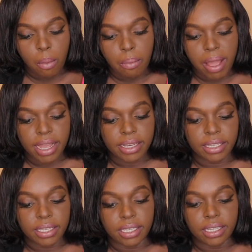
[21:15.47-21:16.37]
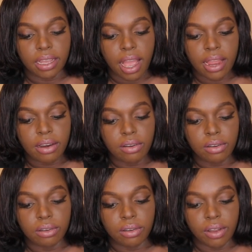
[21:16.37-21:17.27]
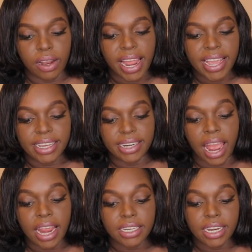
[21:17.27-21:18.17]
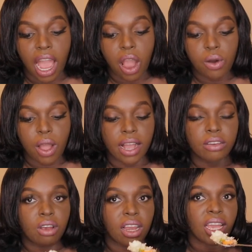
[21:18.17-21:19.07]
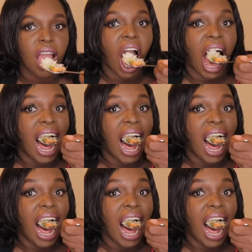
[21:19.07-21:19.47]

but I don't know, like right now actually